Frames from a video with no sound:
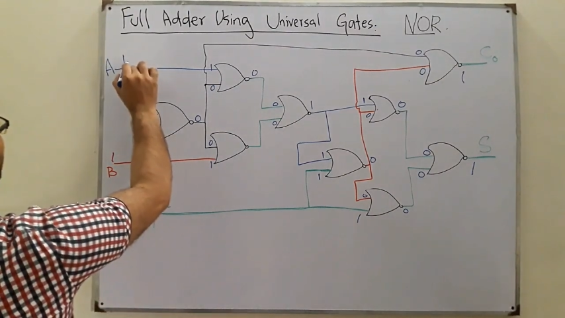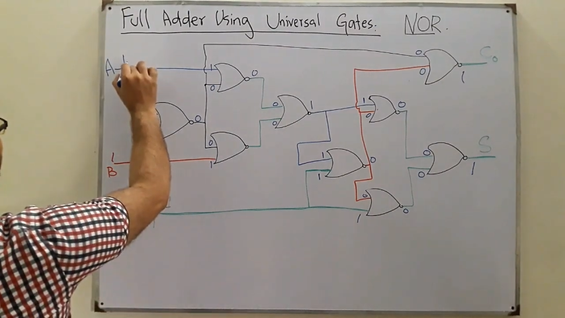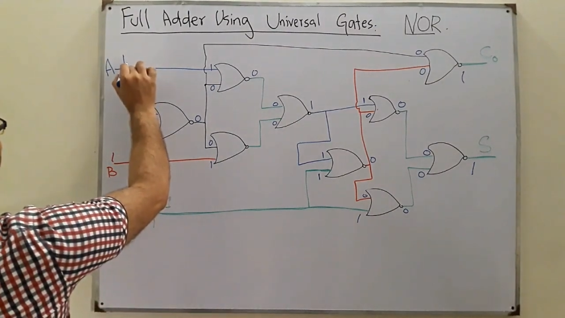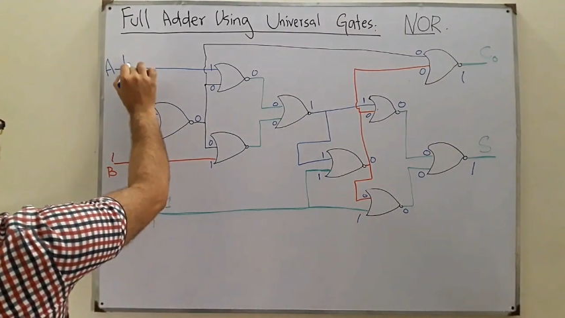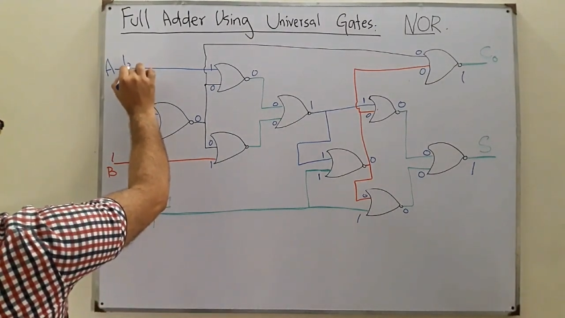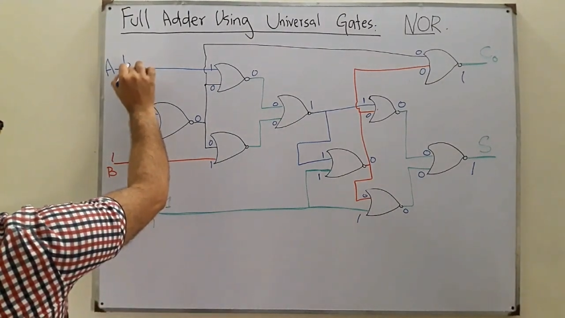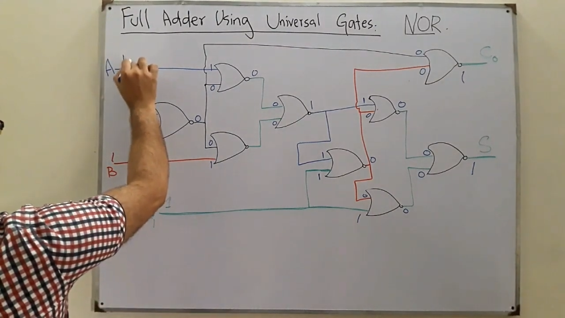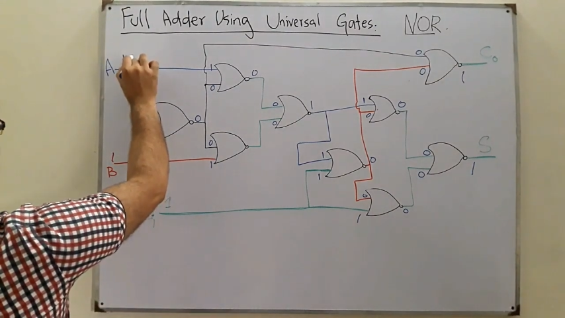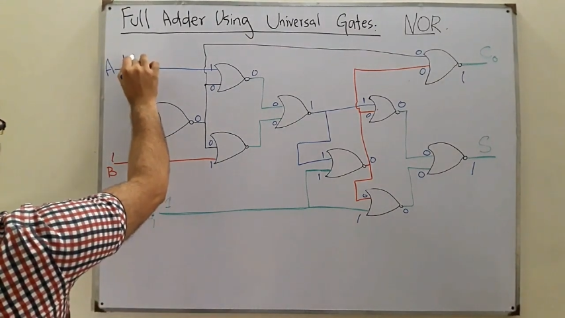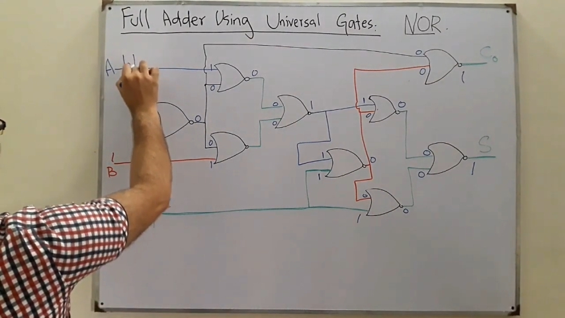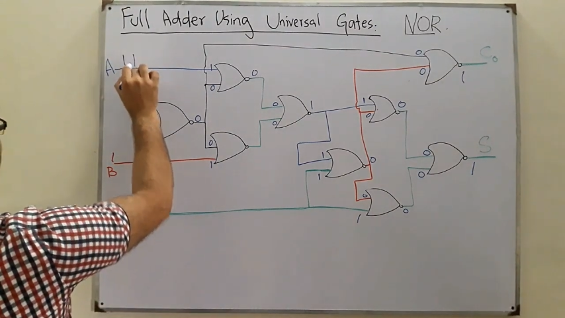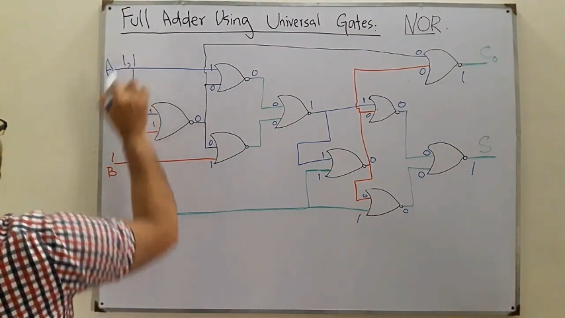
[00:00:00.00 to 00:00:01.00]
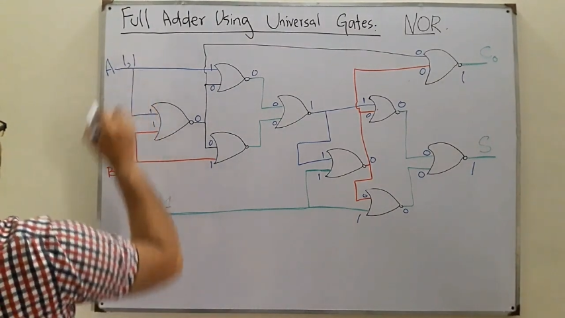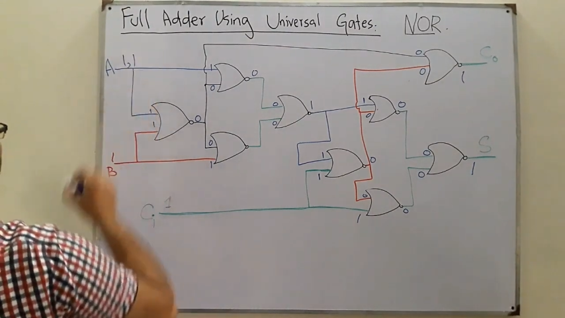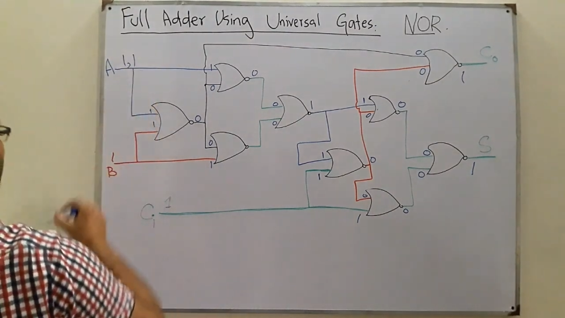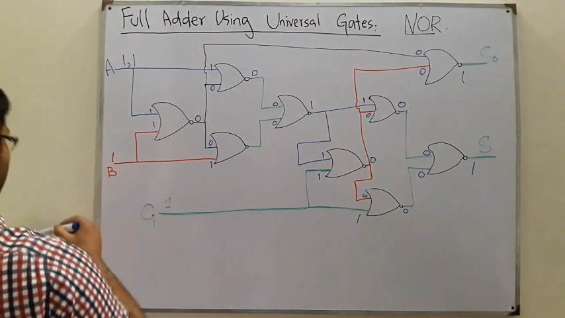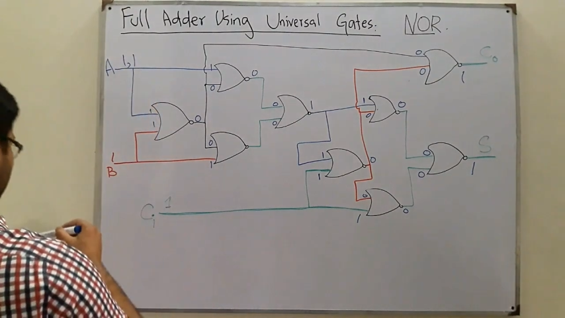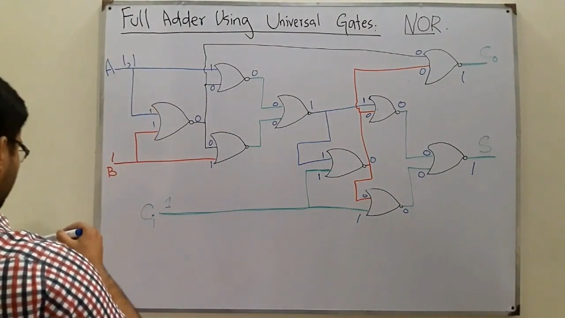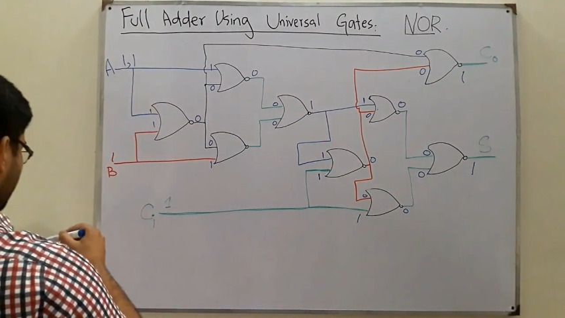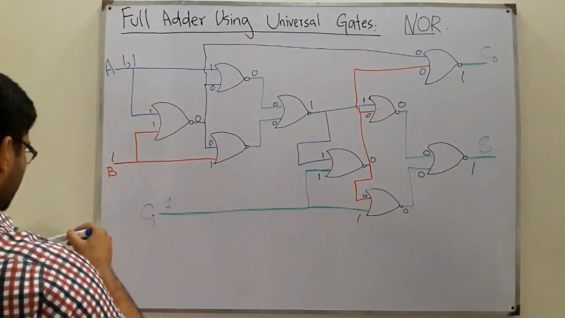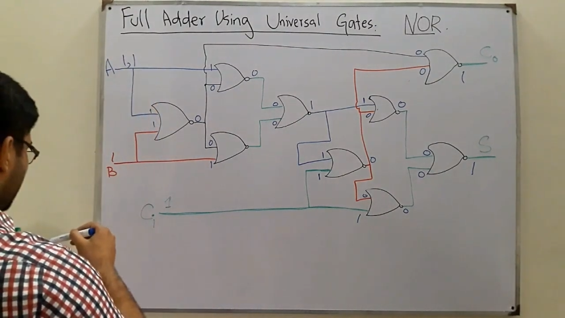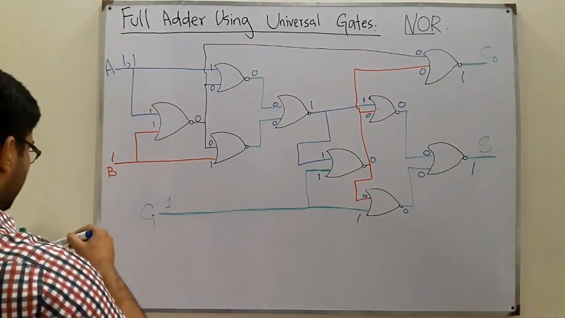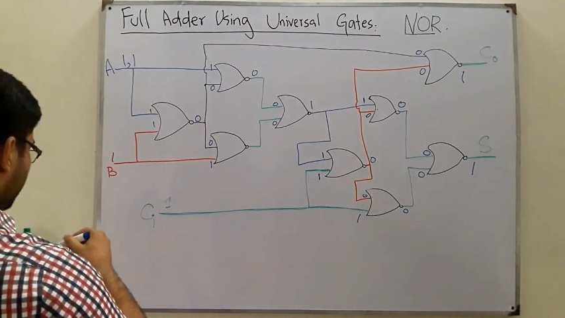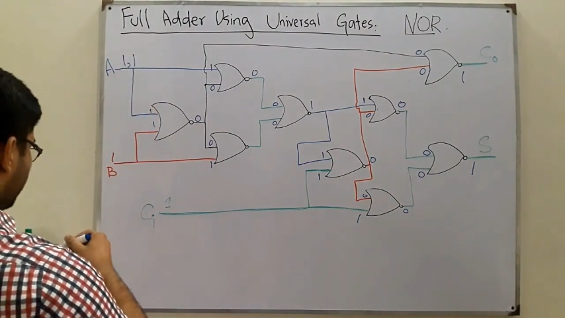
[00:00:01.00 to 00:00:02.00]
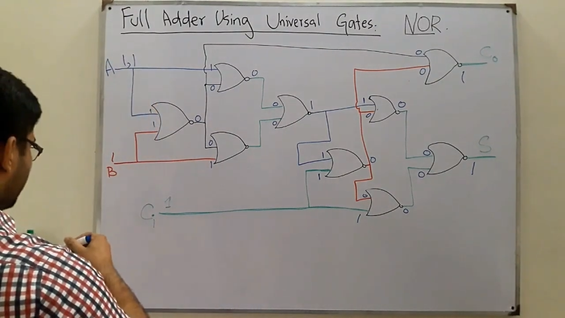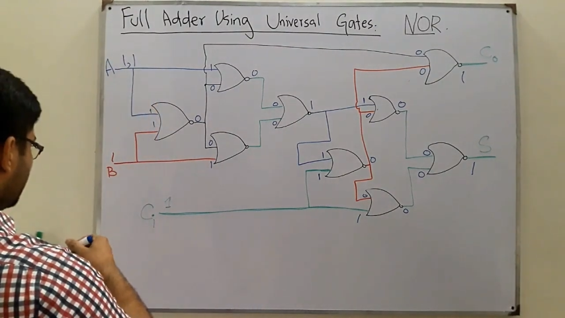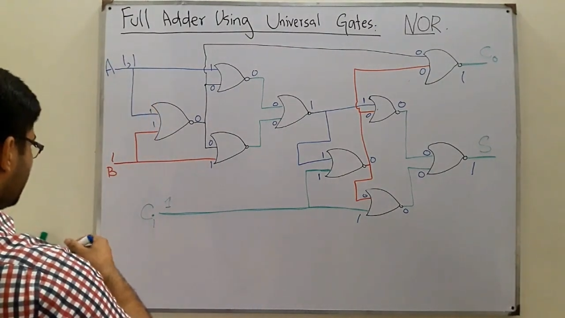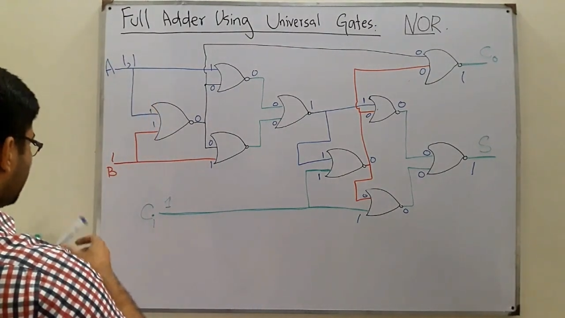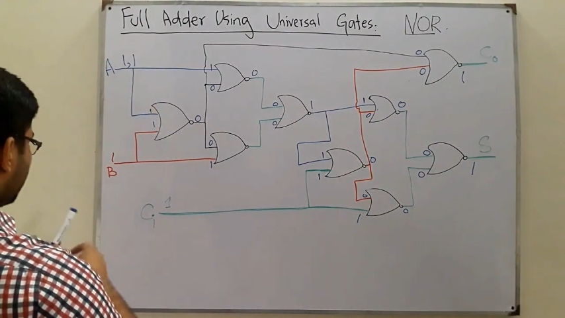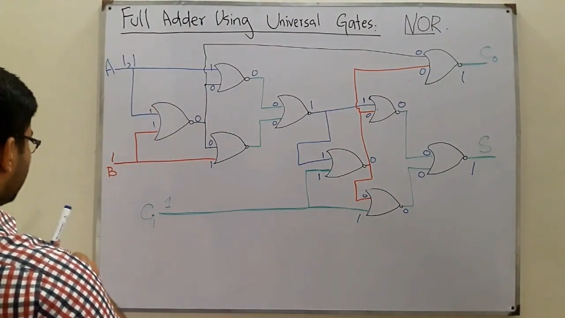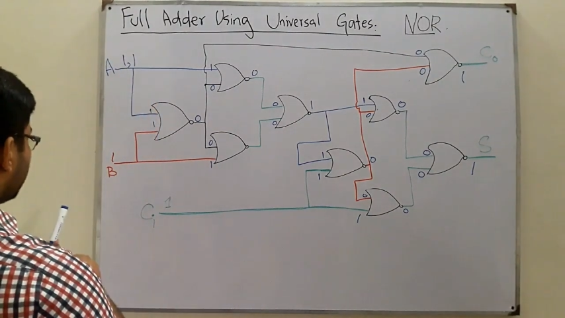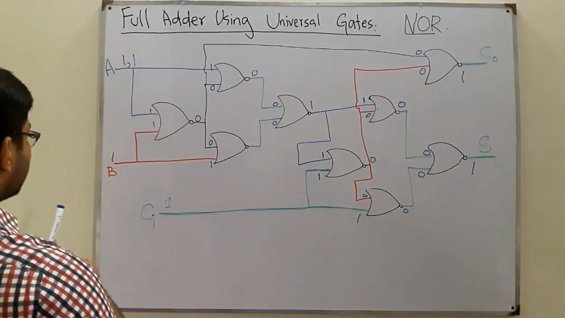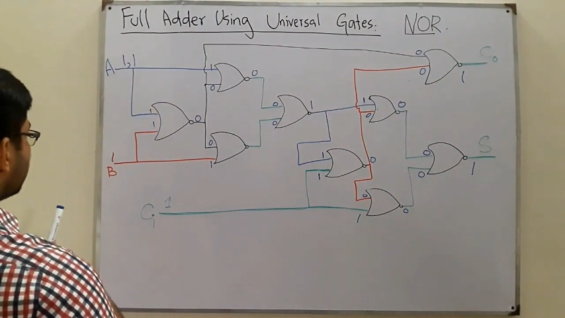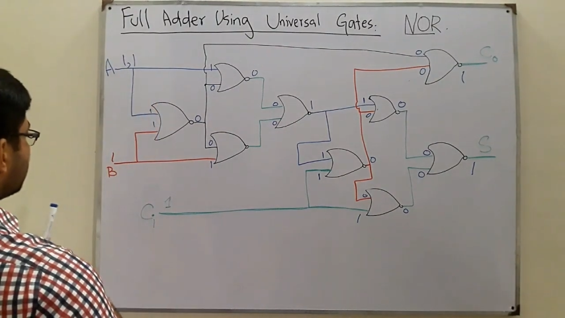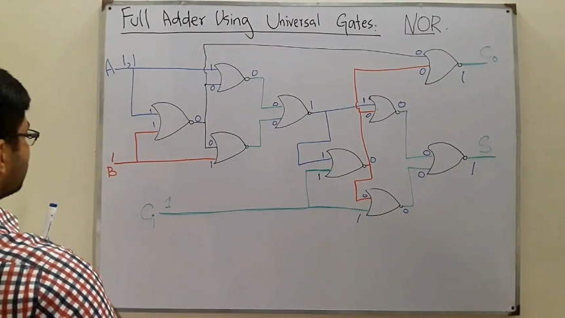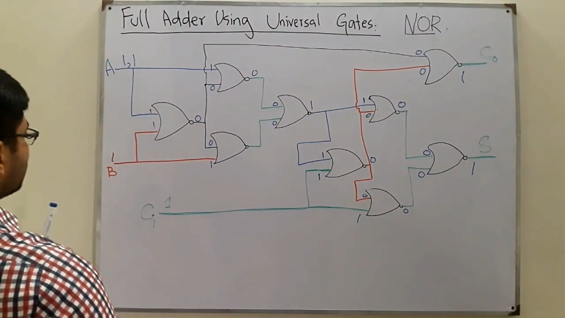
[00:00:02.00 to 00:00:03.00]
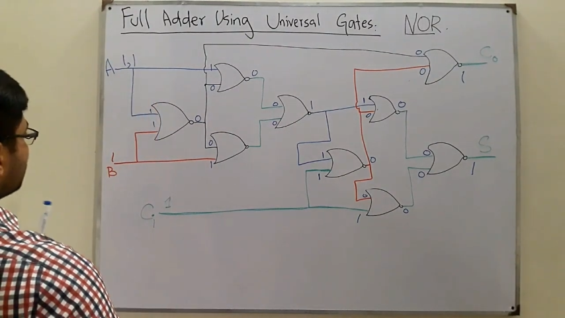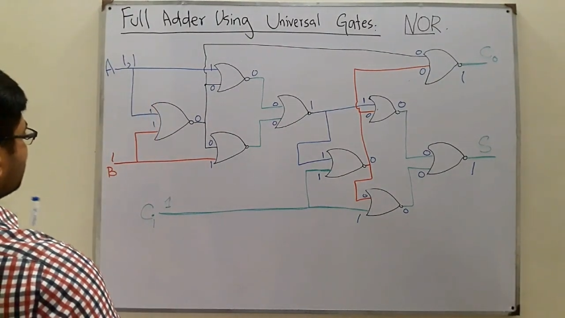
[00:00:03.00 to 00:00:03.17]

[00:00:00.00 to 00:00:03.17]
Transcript: No face is visible, so there are no lips to read.